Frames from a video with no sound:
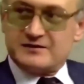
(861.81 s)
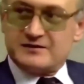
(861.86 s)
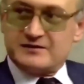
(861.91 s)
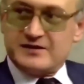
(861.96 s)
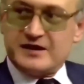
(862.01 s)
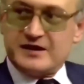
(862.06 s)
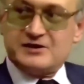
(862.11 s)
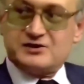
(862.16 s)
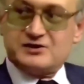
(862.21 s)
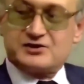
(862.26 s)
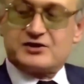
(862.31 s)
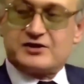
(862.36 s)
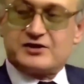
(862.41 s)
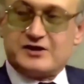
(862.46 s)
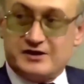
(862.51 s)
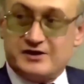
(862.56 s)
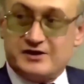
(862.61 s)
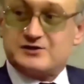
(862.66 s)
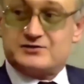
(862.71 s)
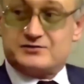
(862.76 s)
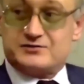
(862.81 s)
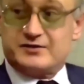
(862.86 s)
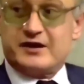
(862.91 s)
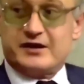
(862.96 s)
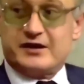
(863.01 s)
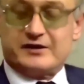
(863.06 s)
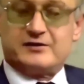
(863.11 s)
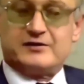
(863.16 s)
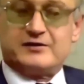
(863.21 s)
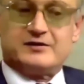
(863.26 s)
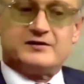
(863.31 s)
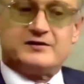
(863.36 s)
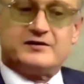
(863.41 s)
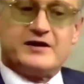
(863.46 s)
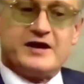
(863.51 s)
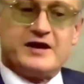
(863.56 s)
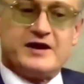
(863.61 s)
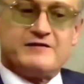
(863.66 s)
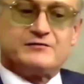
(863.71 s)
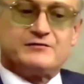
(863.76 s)
that the danger is real.
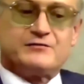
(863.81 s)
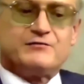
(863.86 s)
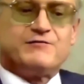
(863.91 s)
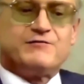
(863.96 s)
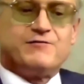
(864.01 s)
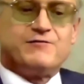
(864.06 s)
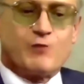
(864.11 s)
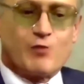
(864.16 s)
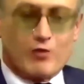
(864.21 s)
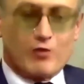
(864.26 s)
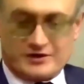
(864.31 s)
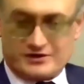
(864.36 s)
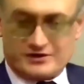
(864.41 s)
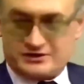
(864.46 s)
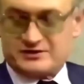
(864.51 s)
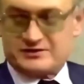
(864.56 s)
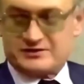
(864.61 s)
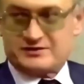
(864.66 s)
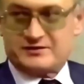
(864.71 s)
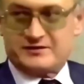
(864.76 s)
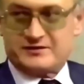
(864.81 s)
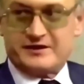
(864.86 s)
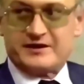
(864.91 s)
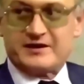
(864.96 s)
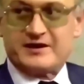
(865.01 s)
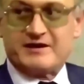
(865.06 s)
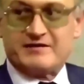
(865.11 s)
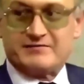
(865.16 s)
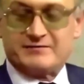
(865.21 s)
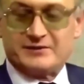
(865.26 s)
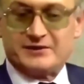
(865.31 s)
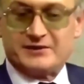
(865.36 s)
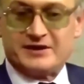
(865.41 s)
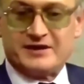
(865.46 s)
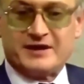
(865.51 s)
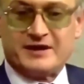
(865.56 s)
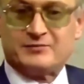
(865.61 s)
They have to force their government.